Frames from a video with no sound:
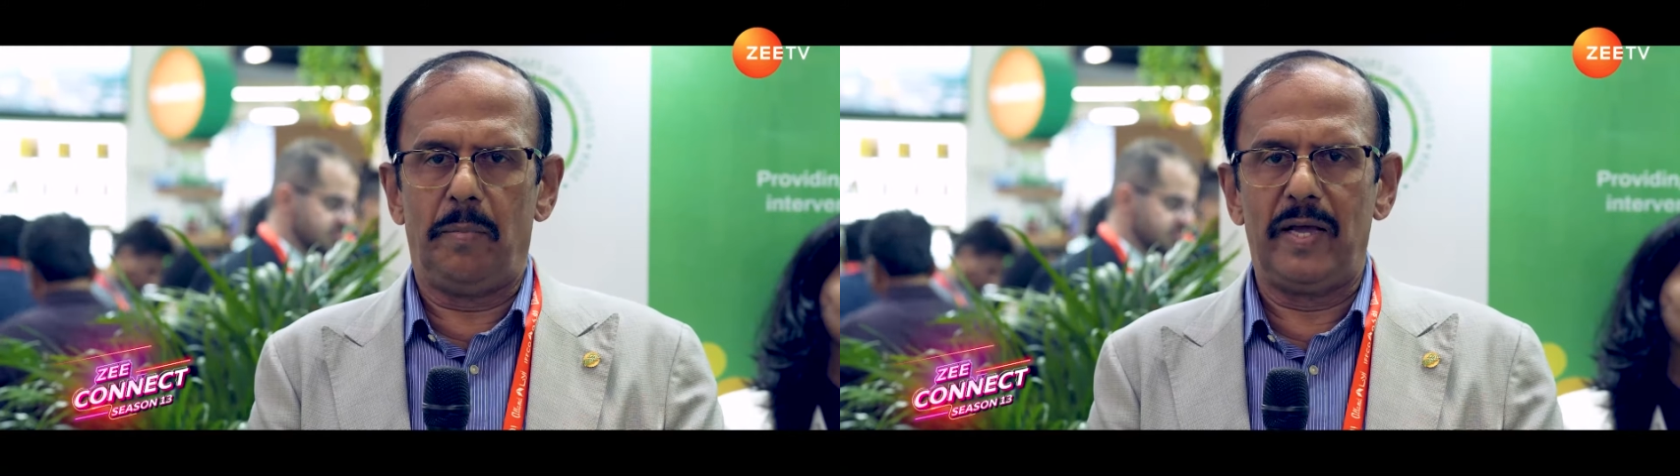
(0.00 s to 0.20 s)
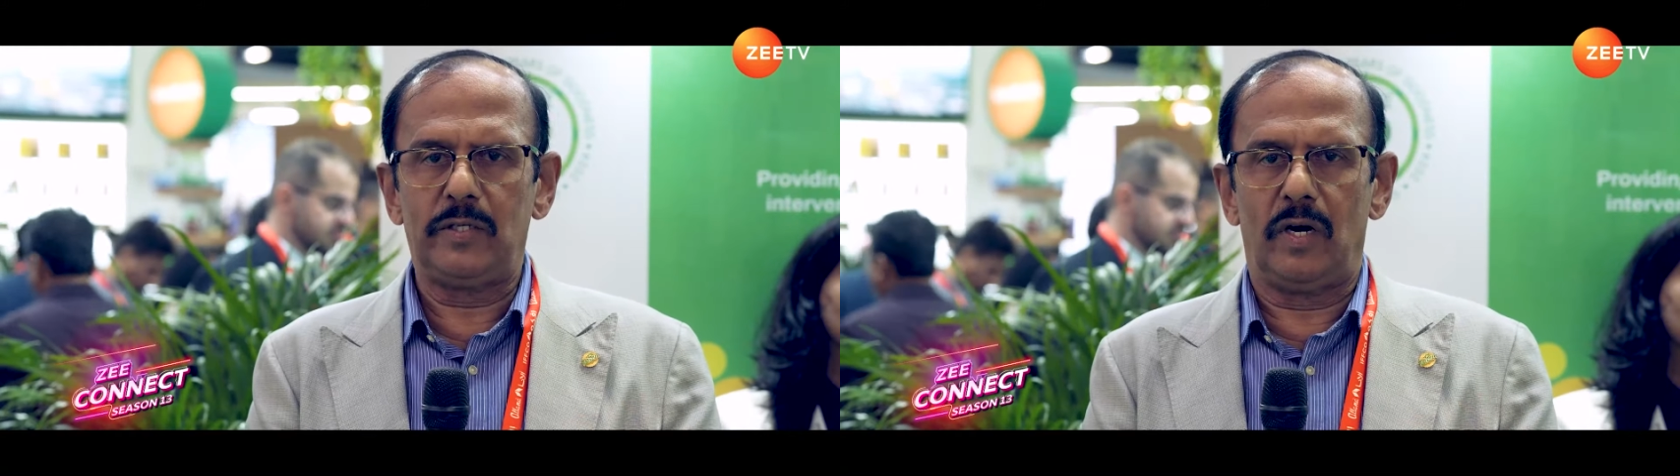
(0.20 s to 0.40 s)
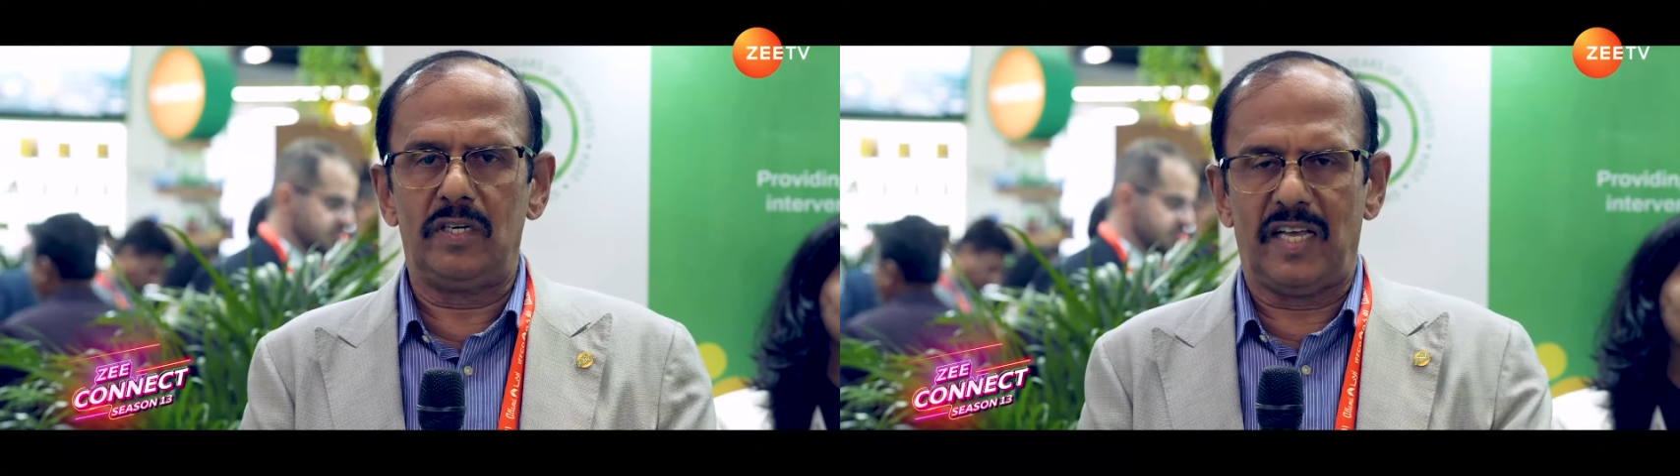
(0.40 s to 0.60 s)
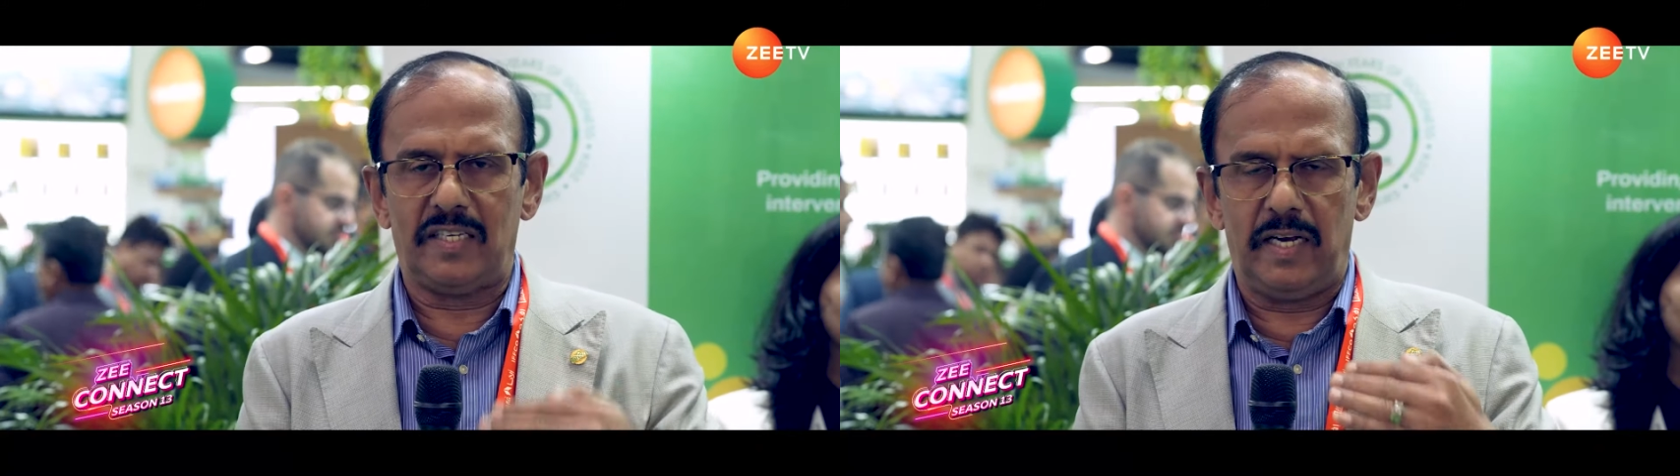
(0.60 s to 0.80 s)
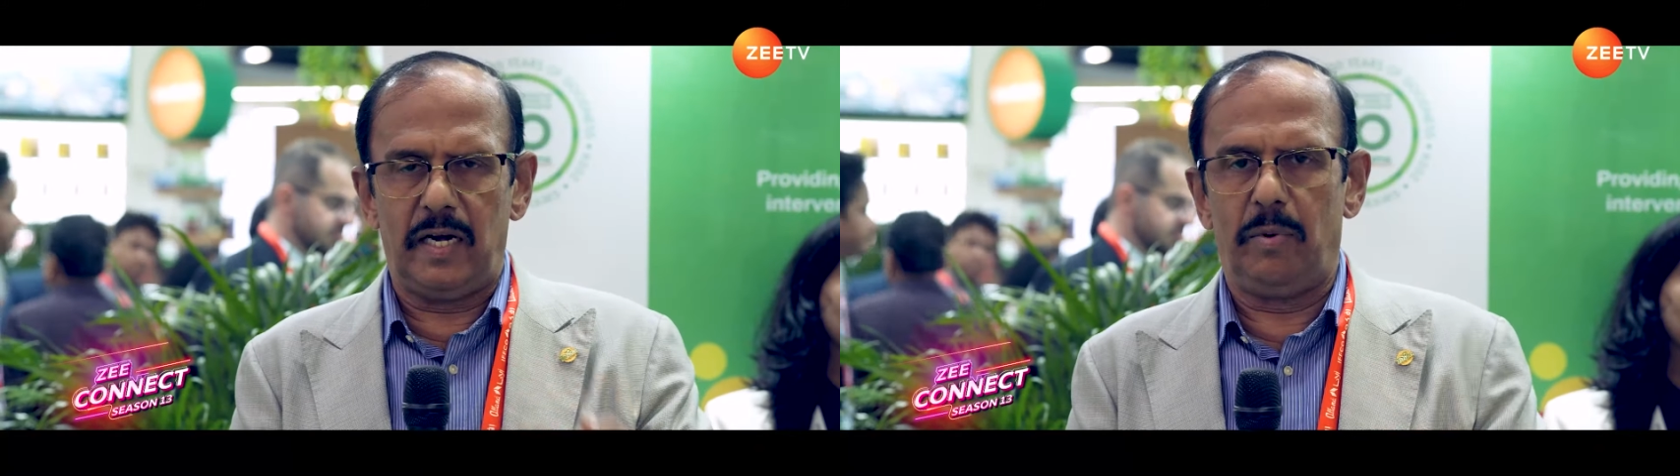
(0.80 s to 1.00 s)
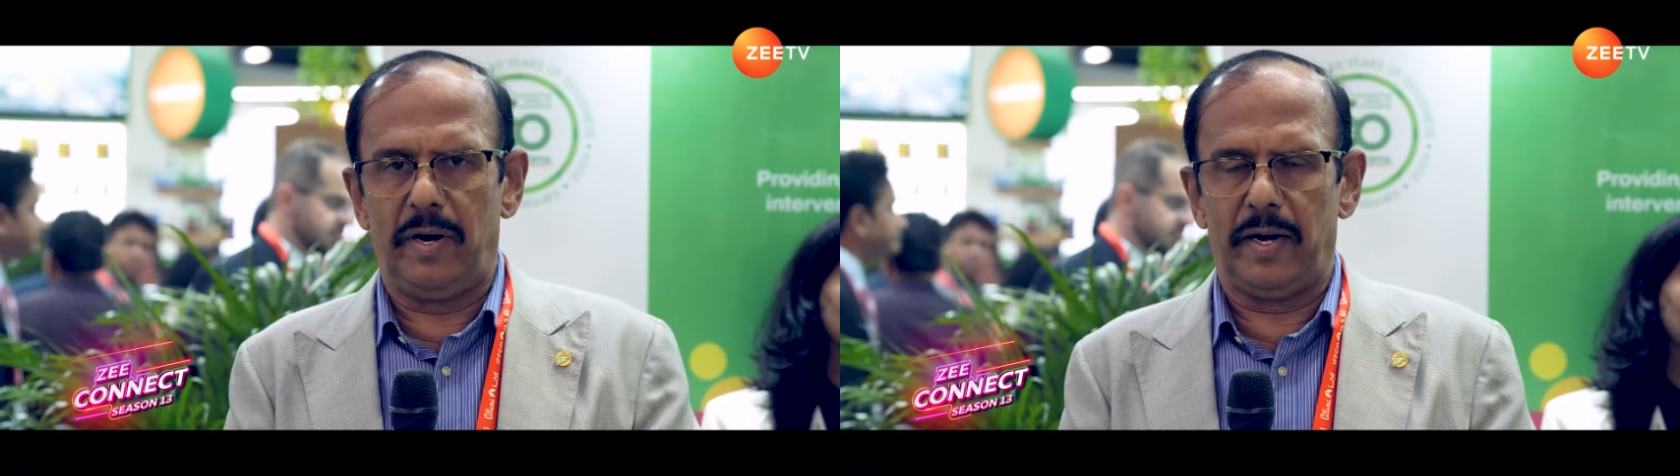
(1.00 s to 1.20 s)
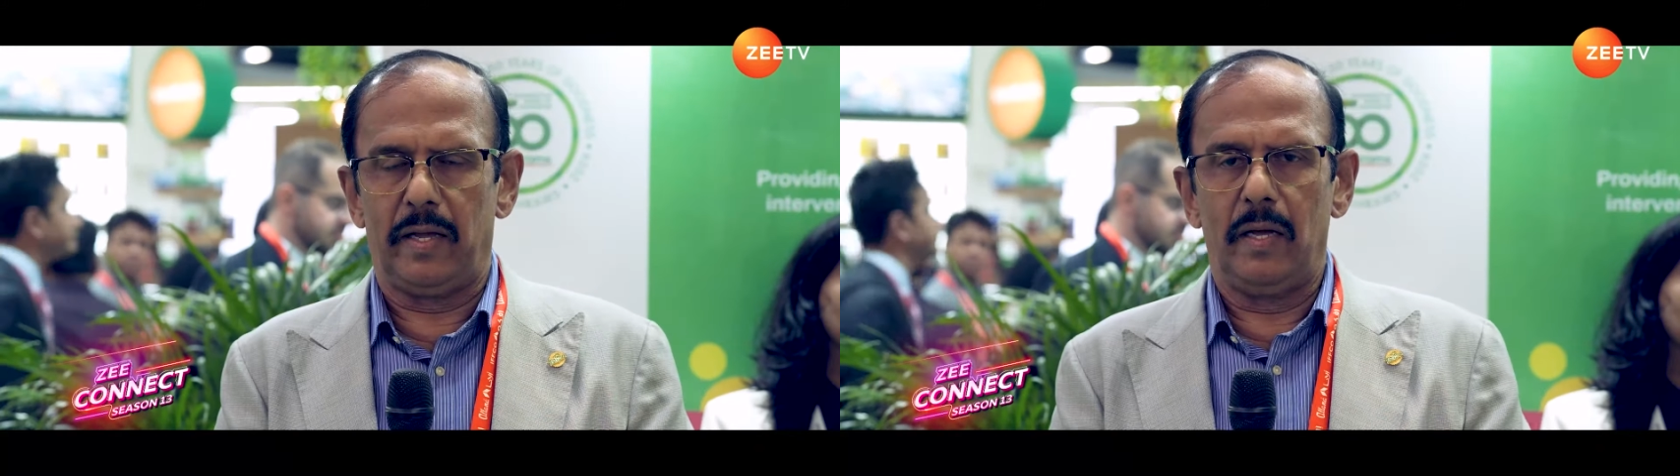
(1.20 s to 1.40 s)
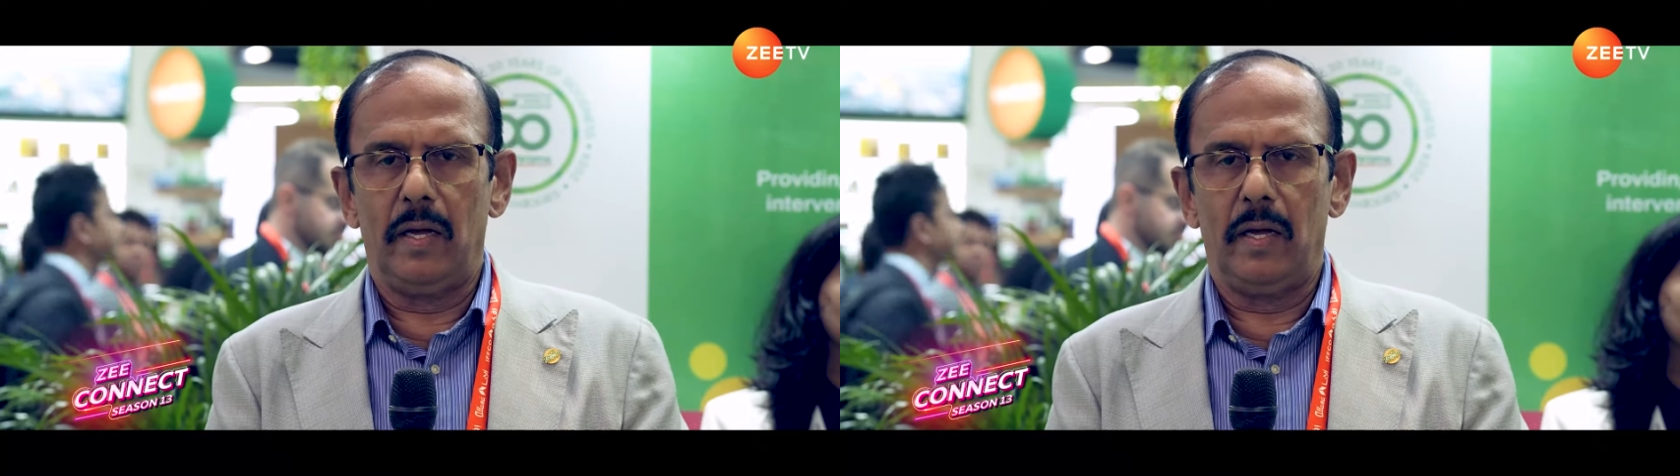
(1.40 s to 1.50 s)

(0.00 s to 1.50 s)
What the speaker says: based on sustainability.